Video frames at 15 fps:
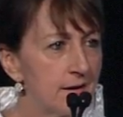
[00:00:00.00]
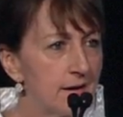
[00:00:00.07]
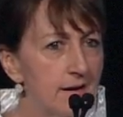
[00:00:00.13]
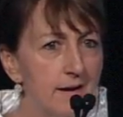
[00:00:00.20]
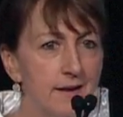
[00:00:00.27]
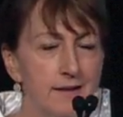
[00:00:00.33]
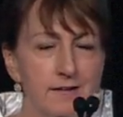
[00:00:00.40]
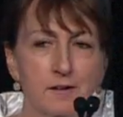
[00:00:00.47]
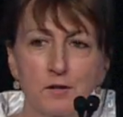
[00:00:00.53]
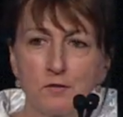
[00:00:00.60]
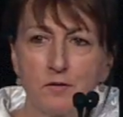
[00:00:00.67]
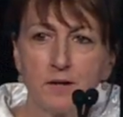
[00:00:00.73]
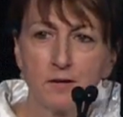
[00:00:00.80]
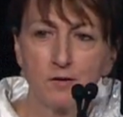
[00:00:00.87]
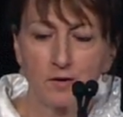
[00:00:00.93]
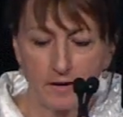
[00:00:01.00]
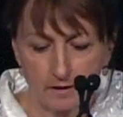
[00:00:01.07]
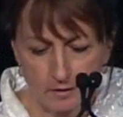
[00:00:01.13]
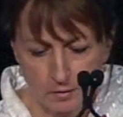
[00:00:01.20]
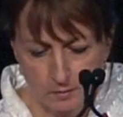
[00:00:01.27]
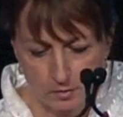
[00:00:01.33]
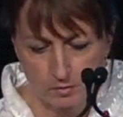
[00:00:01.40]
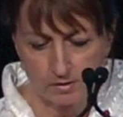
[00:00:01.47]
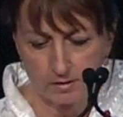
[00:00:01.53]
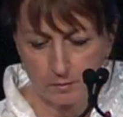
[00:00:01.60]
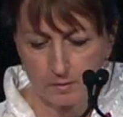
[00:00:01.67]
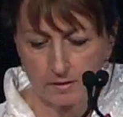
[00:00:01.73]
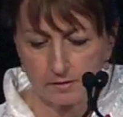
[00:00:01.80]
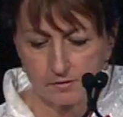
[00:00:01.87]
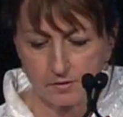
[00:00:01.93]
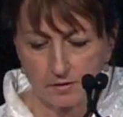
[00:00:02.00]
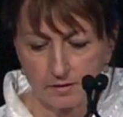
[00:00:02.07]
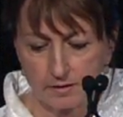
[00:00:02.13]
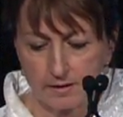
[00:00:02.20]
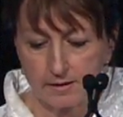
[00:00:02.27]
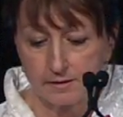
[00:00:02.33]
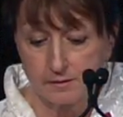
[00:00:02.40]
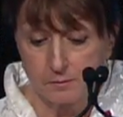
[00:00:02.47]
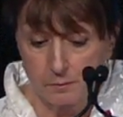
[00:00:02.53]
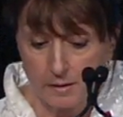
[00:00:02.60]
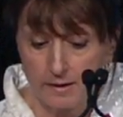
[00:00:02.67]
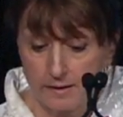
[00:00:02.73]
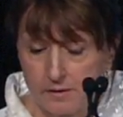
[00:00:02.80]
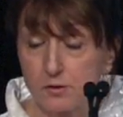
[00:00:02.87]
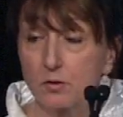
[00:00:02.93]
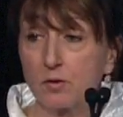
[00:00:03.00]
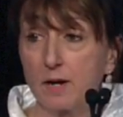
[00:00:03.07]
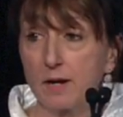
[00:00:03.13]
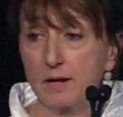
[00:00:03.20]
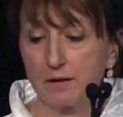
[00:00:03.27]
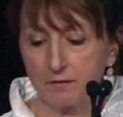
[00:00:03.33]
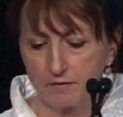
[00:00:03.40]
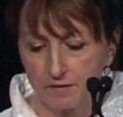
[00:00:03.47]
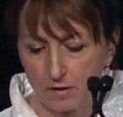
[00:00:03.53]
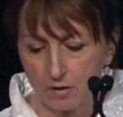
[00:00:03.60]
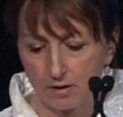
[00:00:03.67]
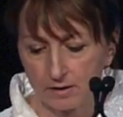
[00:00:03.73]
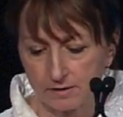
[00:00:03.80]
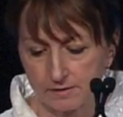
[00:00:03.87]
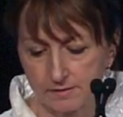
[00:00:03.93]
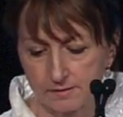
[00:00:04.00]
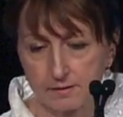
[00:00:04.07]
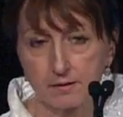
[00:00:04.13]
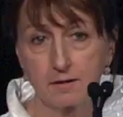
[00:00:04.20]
and convener and community builder by integrating various